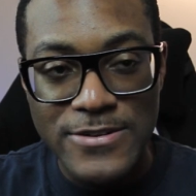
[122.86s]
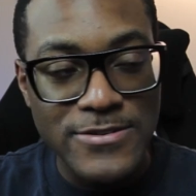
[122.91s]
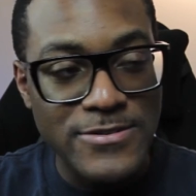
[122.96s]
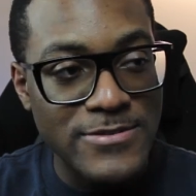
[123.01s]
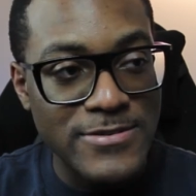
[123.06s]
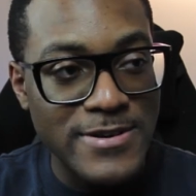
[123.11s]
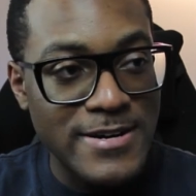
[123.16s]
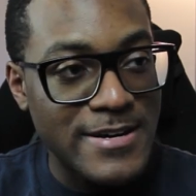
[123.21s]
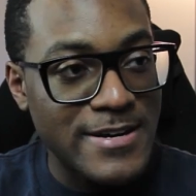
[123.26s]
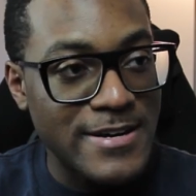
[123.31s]

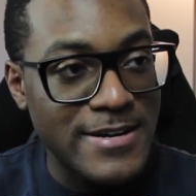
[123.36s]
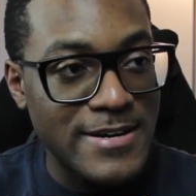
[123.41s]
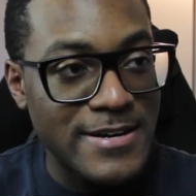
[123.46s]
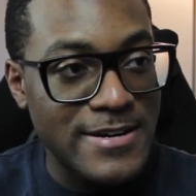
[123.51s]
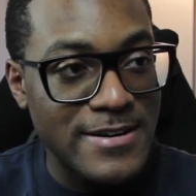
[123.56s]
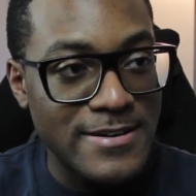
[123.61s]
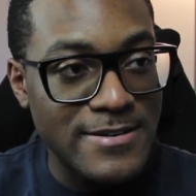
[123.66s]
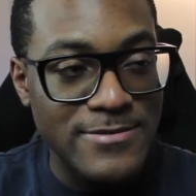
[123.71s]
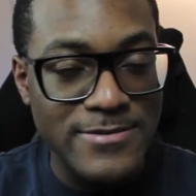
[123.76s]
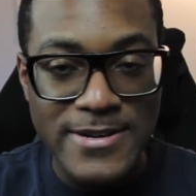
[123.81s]
you
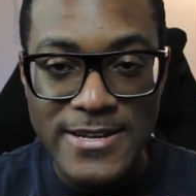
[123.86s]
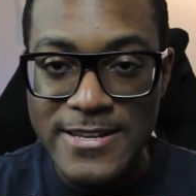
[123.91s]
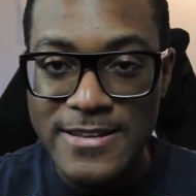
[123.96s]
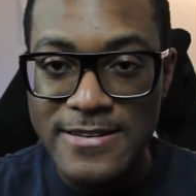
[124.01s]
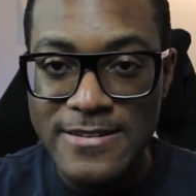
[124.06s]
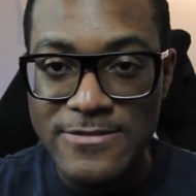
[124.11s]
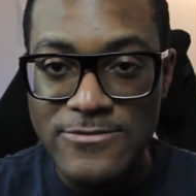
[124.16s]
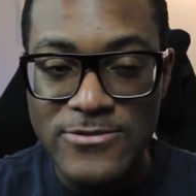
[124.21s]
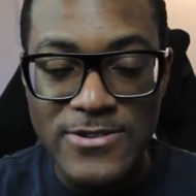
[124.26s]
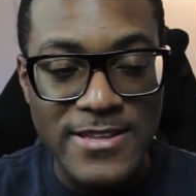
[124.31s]

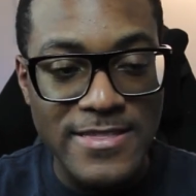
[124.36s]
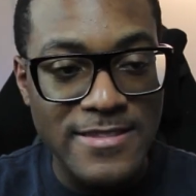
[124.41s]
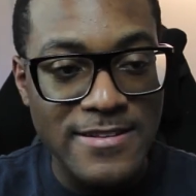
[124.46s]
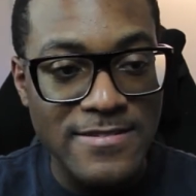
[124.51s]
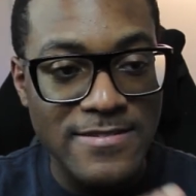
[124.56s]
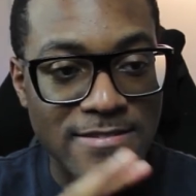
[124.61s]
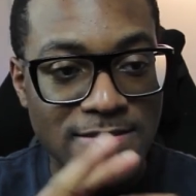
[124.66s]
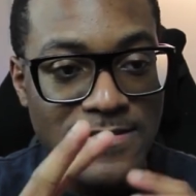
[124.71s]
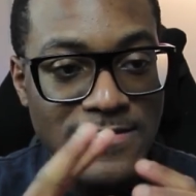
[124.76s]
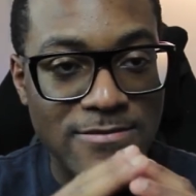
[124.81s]

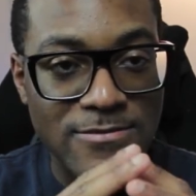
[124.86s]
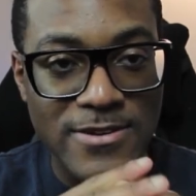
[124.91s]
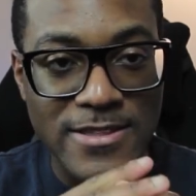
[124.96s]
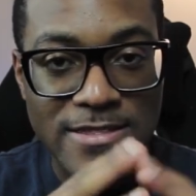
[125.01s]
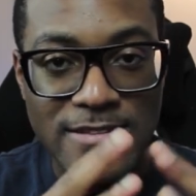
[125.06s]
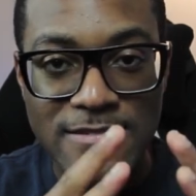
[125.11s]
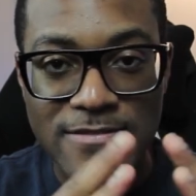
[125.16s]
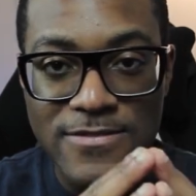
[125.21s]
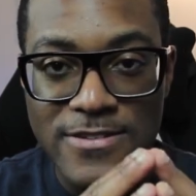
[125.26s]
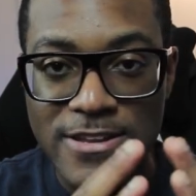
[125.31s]
when
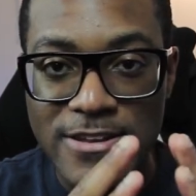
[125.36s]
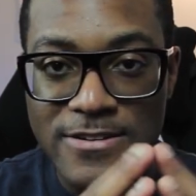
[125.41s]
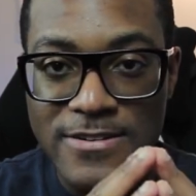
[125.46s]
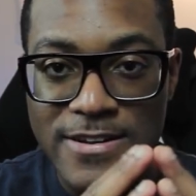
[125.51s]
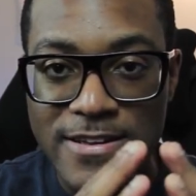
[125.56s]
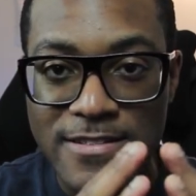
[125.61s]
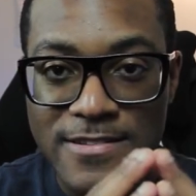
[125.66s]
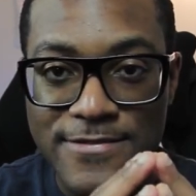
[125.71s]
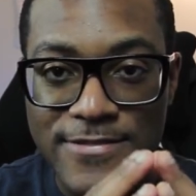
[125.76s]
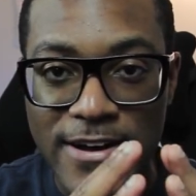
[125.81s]
this video
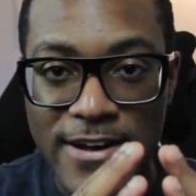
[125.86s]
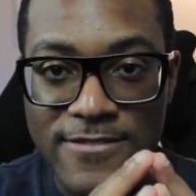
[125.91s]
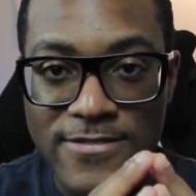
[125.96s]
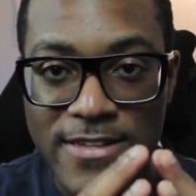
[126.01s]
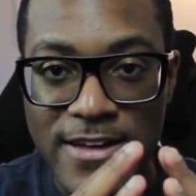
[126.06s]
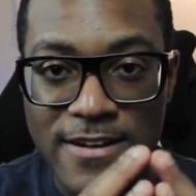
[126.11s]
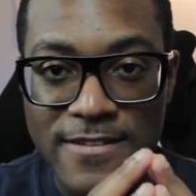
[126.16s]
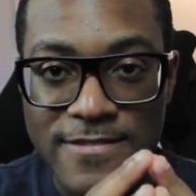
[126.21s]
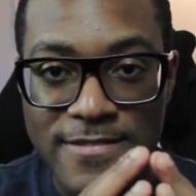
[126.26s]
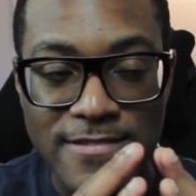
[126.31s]
hits
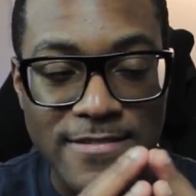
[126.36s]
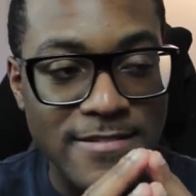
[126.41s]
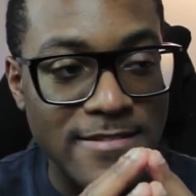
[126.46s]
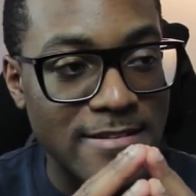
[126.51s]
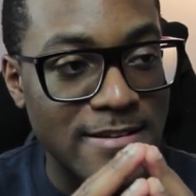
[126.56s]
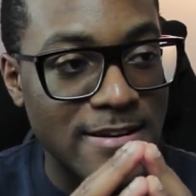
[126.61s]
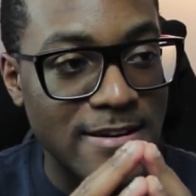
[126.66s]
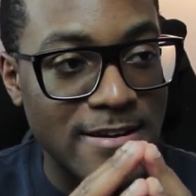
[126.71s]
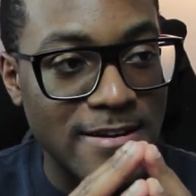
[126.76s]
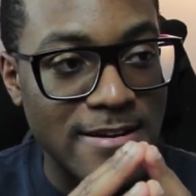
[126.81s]
5,000.
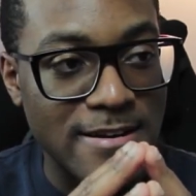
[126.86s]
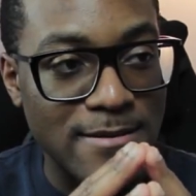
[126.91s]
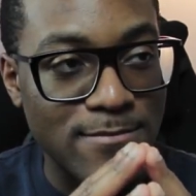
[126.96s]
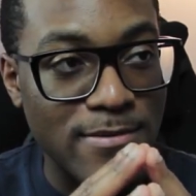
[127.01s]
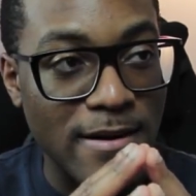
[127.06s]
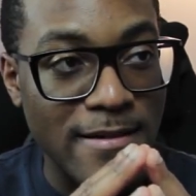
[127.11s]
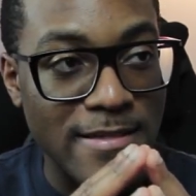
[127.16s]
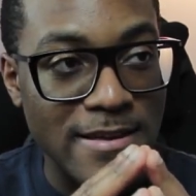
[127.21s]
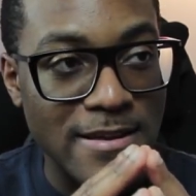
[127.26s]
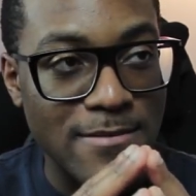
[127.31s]

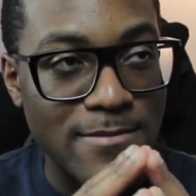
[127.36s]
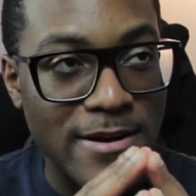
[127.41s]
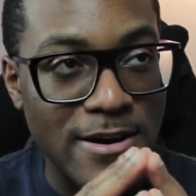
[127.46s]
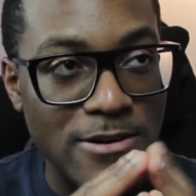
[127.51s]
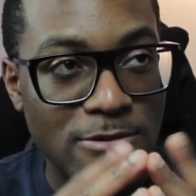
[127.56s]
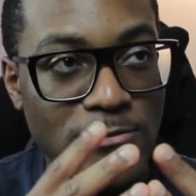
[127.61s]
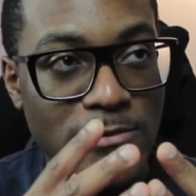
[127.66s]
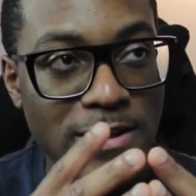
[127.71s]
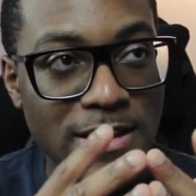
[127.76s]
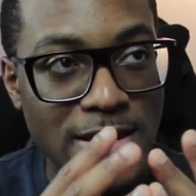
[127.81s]
Probably in
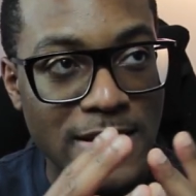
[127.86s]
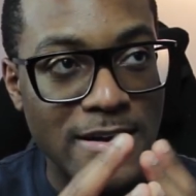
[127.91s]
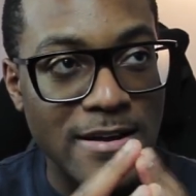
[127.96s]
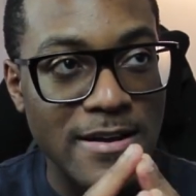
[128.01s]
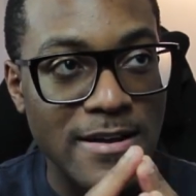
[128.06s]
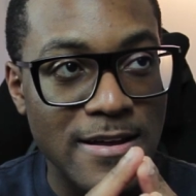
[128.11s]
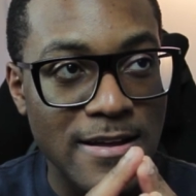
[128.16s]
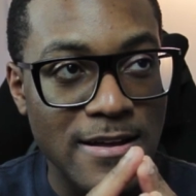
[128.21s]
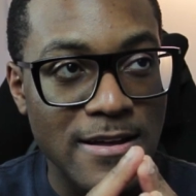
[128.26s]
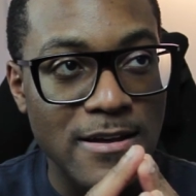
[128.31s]
about a week
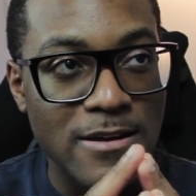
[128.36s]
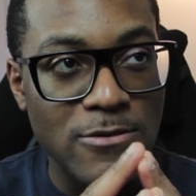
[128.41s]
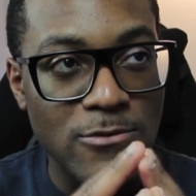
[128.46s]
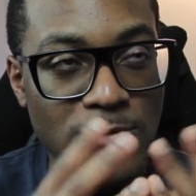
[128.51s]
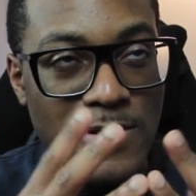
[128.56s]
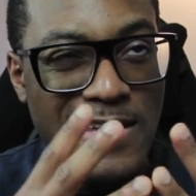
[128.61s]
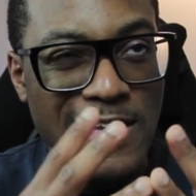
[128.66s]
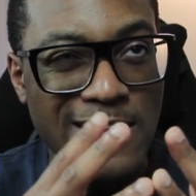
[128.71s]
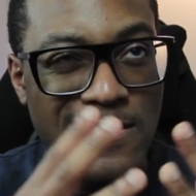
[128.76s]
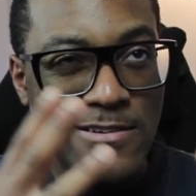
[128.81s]

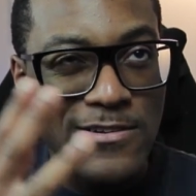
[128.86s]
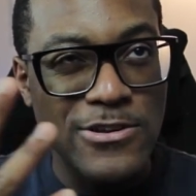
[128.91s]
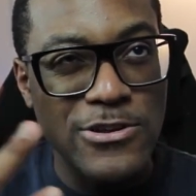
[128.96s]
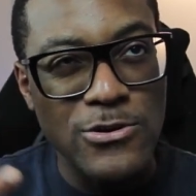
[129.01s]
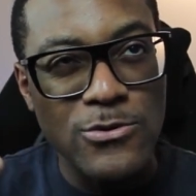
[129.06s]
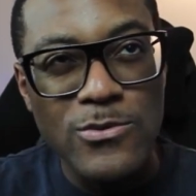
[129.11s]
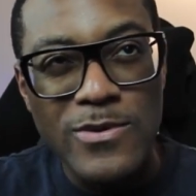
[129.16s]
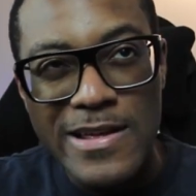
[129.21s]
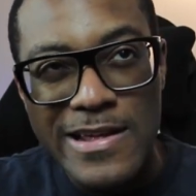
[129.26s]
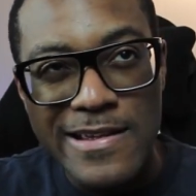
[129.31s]
or
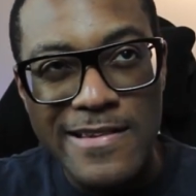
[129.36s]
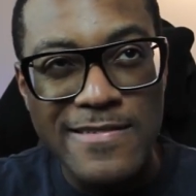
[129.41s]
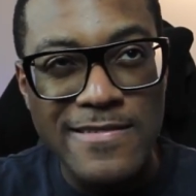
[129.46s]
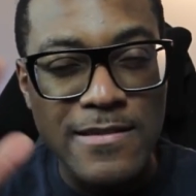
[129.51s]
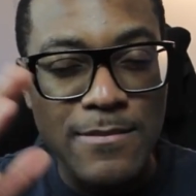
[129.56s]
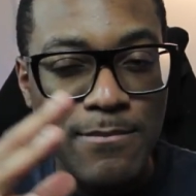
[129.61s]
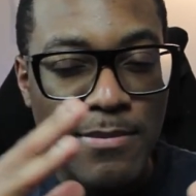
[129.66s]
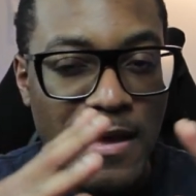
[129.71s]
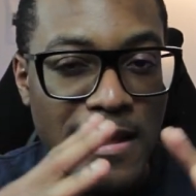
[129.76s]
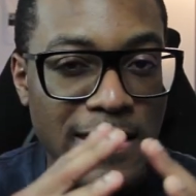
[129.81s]
2 weeks,
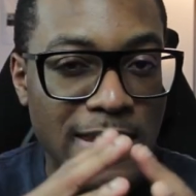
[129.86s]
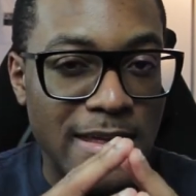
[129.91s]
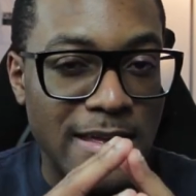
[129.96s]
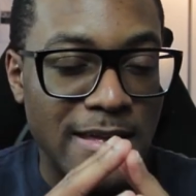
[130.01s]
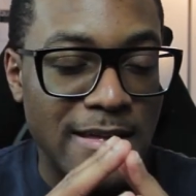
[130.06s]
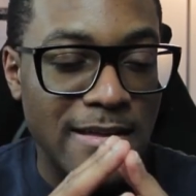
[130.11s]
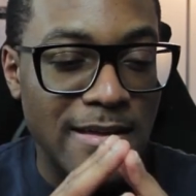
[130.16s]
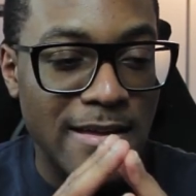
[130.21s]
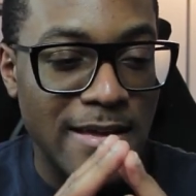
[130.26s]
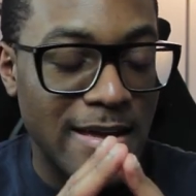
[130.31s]

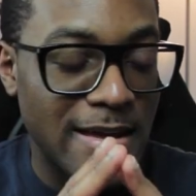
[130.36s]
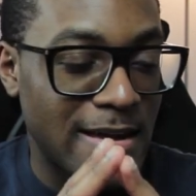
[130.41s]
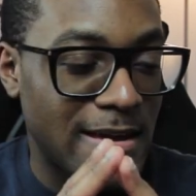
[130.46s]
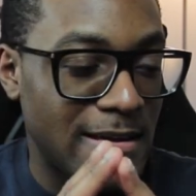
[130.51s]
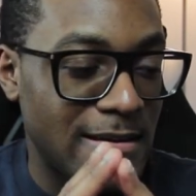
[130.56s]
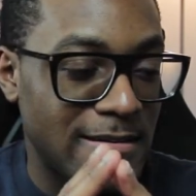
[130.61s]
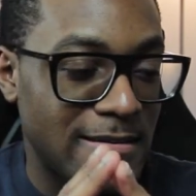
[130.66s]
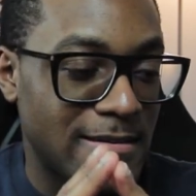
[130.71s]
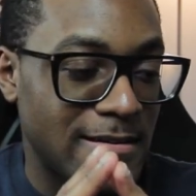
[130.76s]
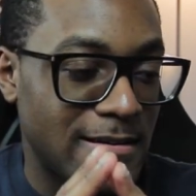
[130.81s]
depending.
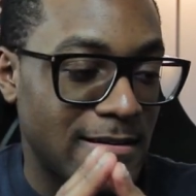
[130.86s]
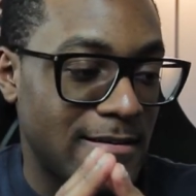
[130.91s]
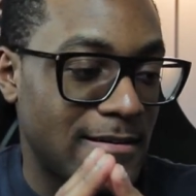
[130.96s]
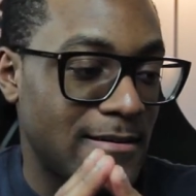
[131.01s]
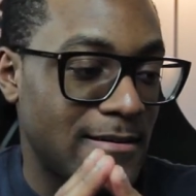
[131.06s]
And